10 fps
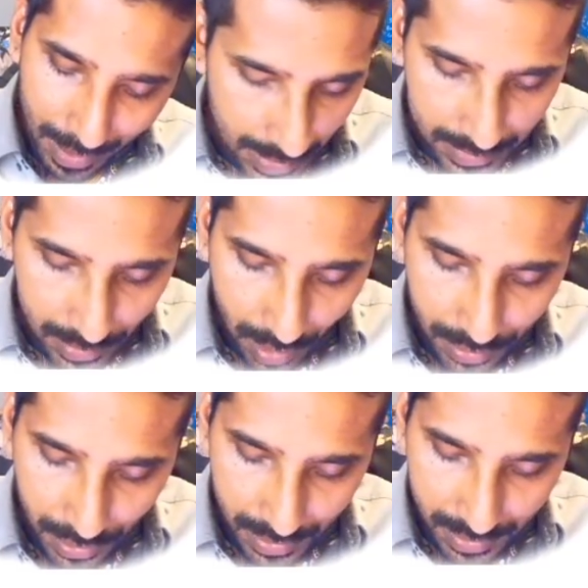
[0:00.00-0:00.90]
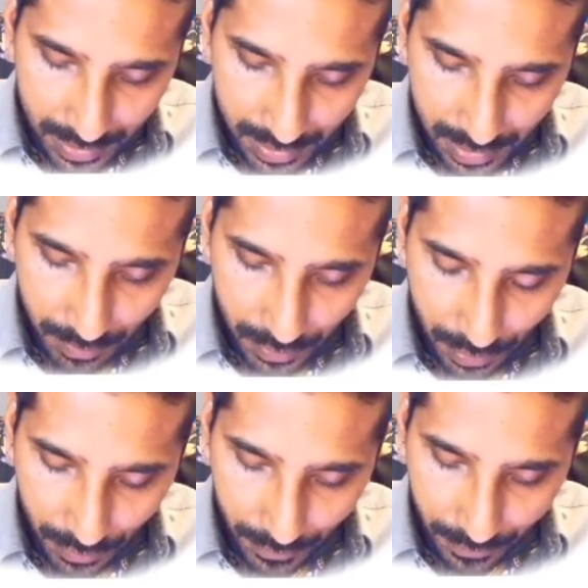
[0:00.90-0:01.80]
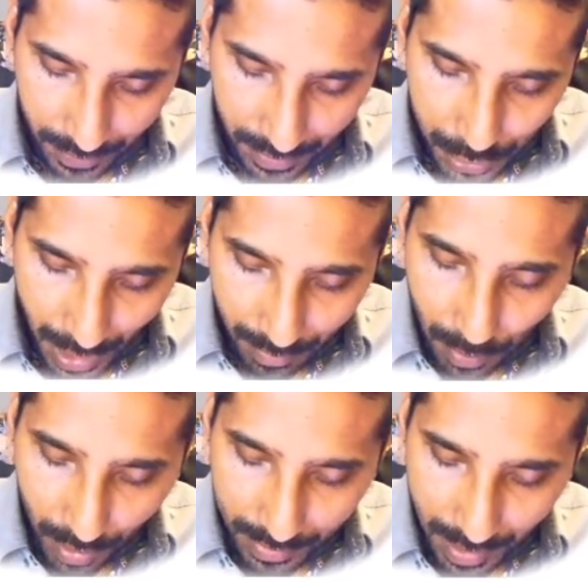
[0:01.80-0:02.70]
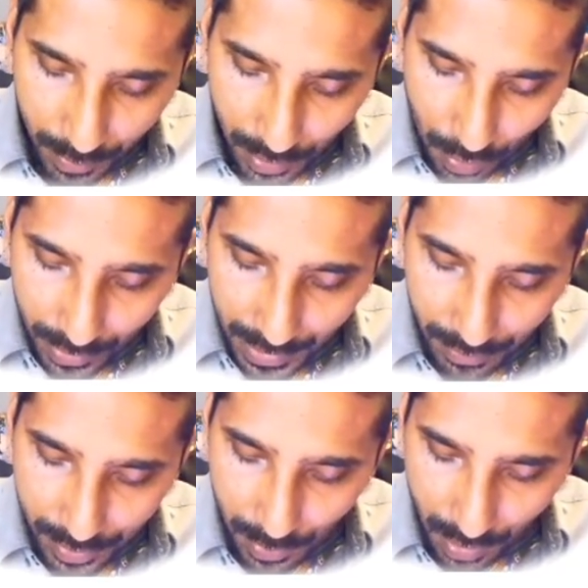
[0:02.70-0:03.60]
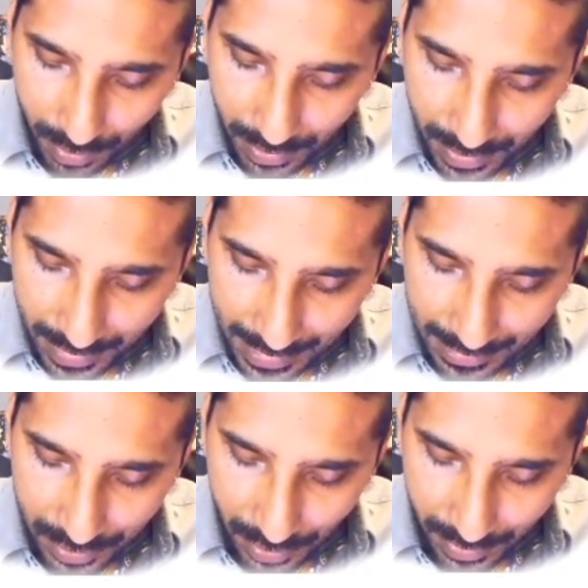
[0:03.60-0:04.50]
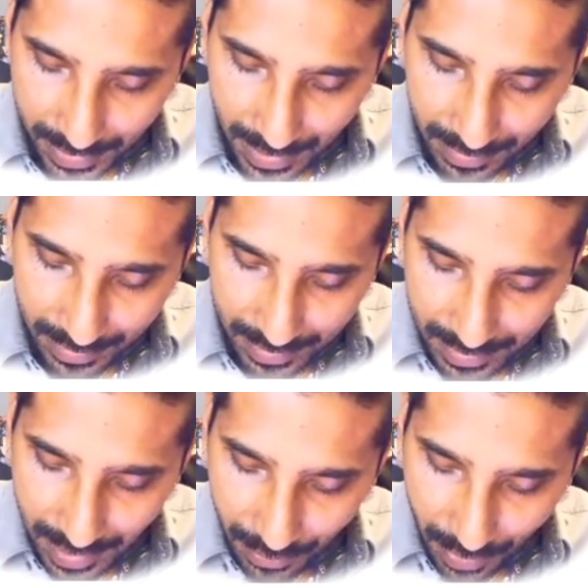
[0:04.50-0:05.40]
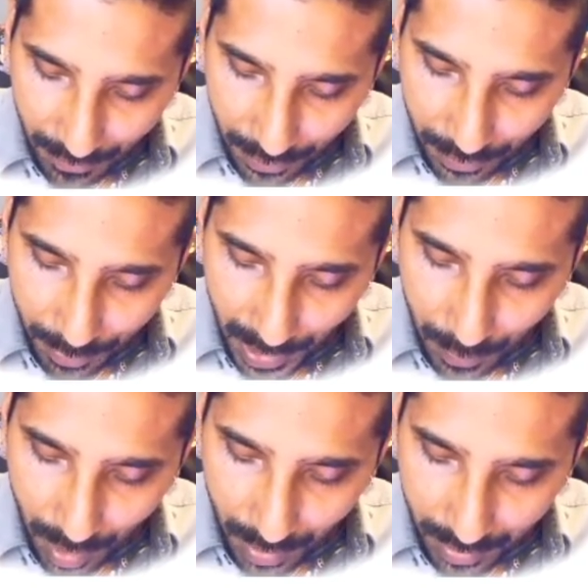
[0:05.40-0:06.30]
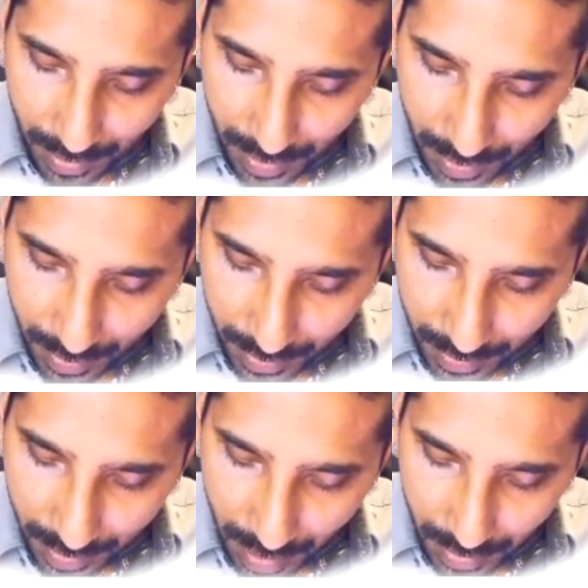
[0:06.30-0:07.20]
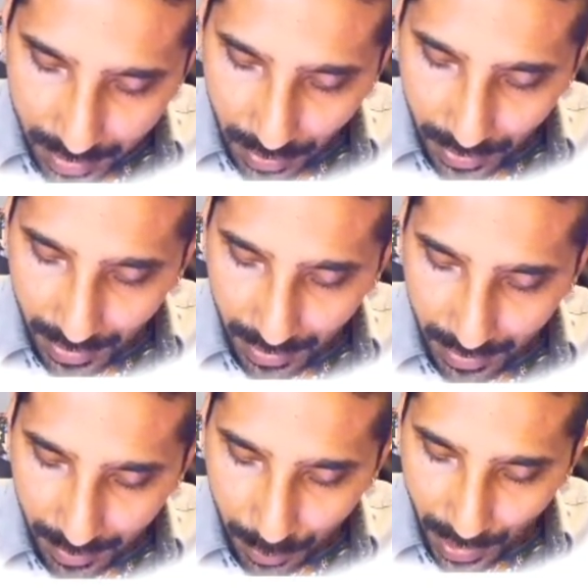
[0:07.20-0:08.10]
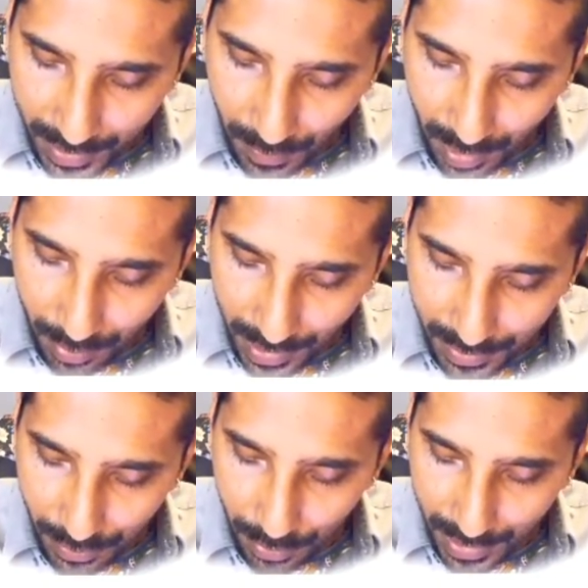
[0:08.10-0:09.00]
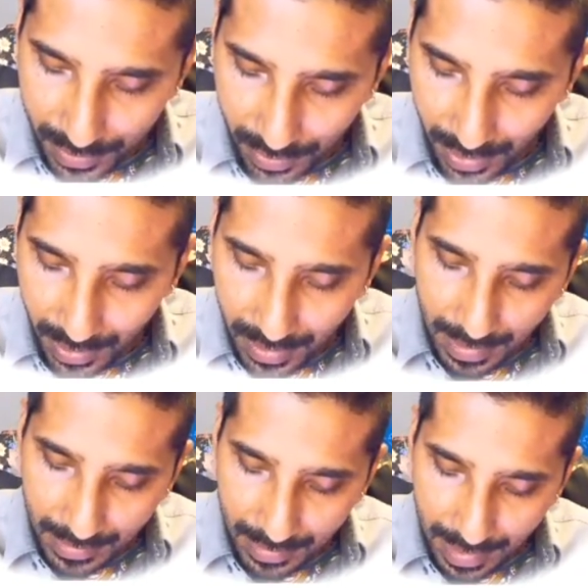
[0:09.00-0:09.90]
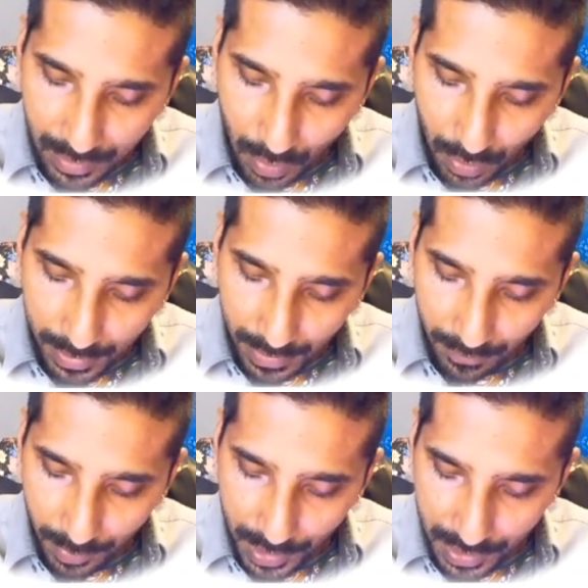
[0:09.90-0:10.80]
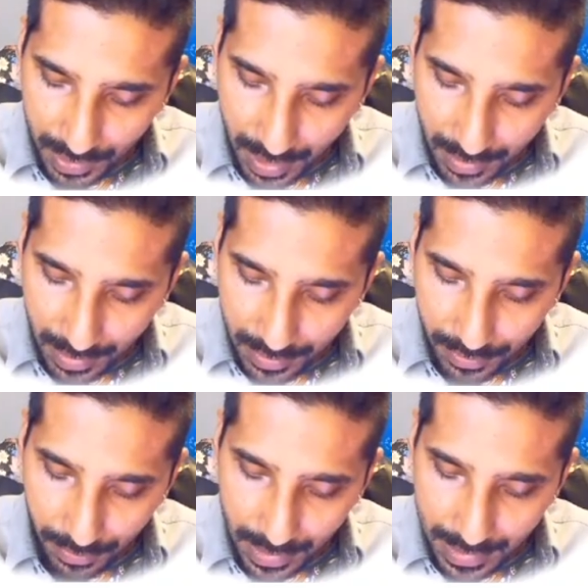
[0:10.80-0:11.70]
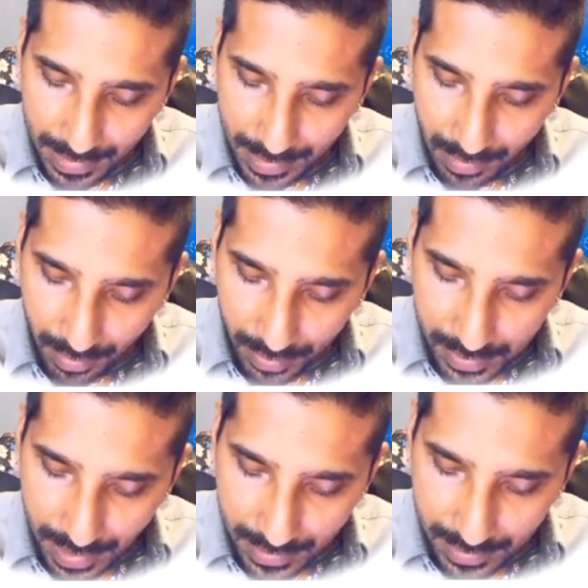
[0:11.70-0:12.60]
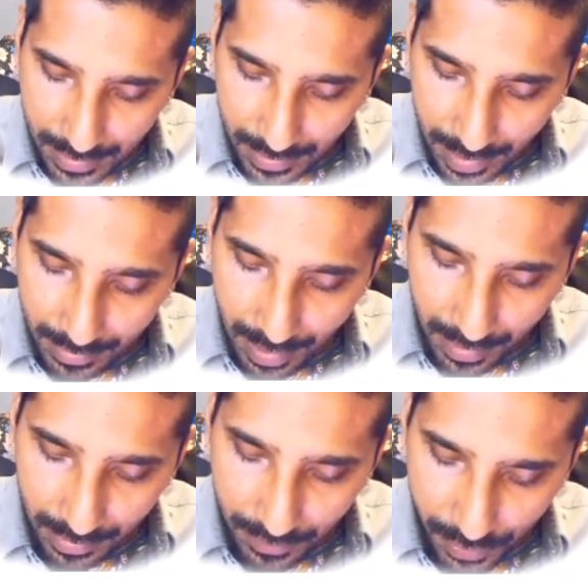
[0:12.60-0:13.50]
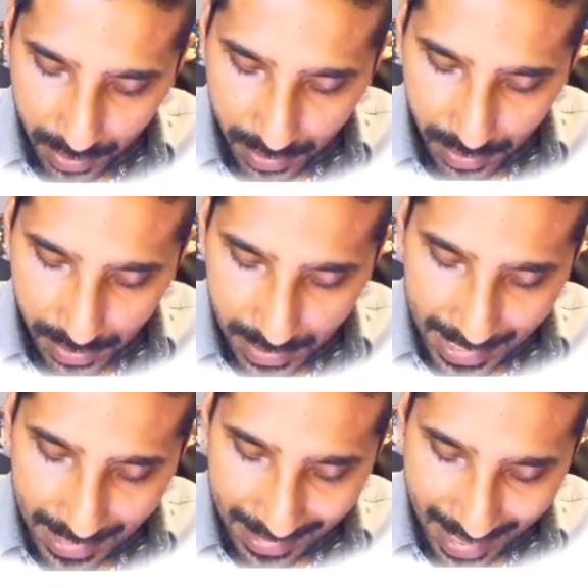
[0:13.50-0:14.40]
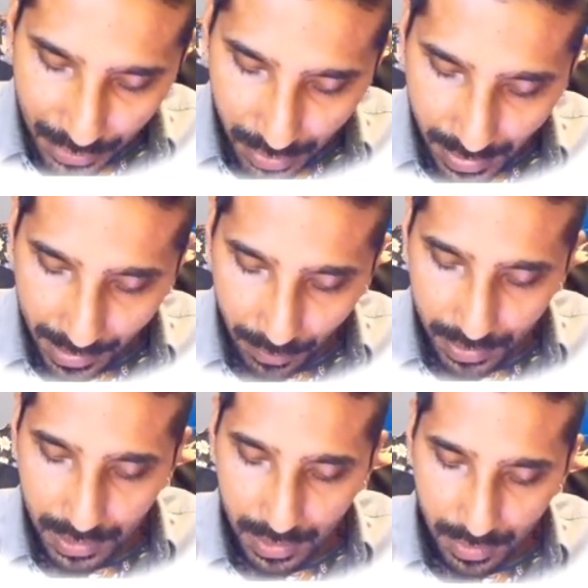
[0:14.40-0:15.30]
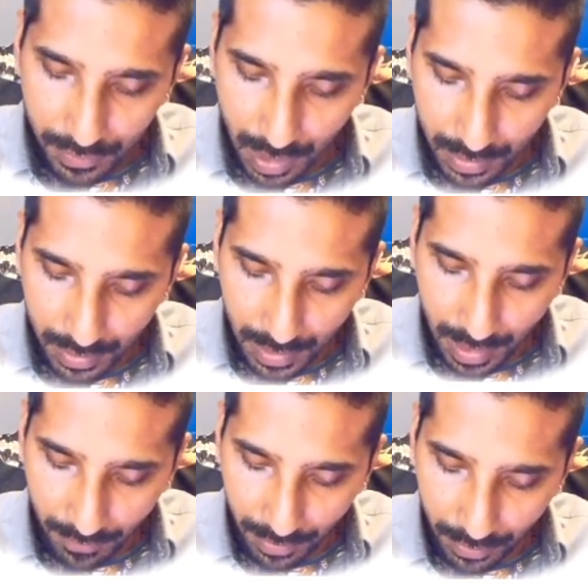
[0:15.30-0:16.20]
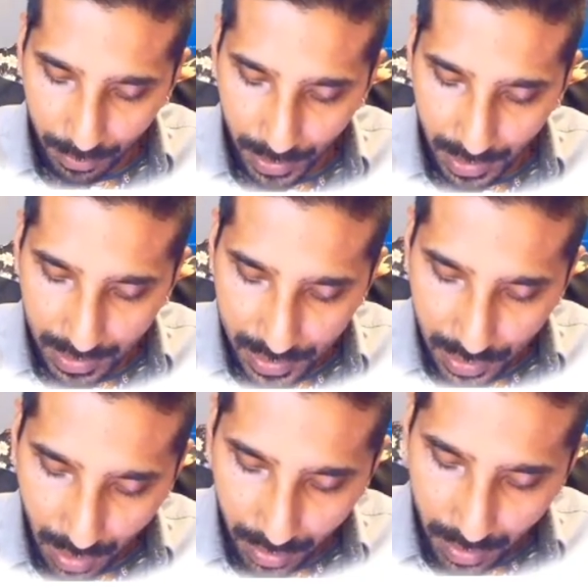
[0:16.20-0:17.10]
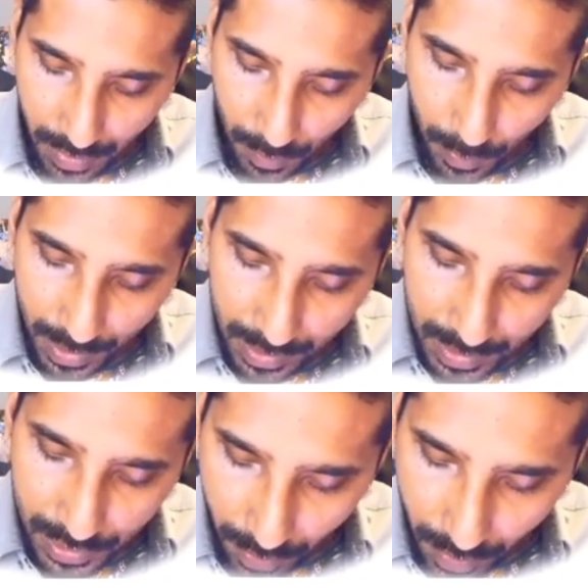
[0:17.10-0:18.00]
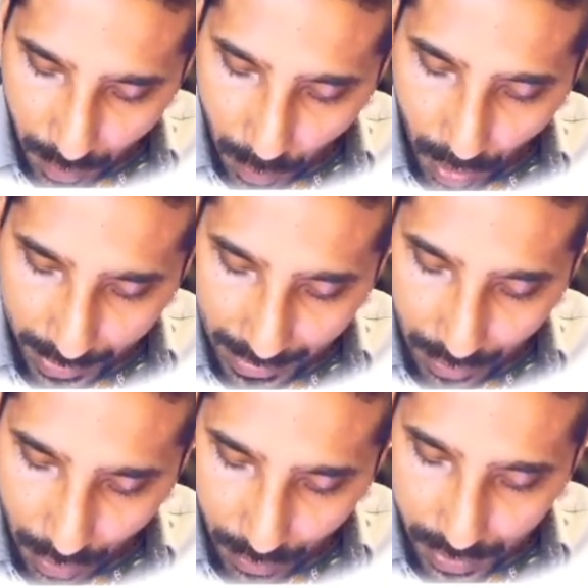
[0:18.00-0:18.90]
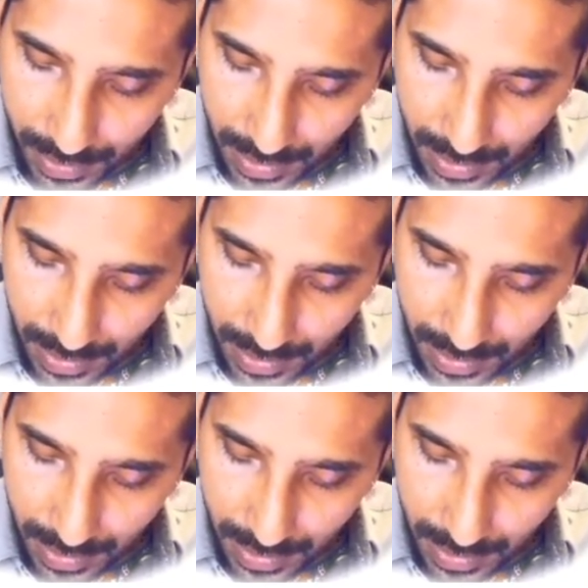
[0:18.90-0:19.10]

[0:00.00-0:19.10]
It's not just some sort of chatbot that will only respond in certain sentences and you have to pick one answer or the other, press 1, press 2, press 3. It takes all the information that it needs to, it understands it, and then gives answers in natural language rather than having to be stuck with what it knows.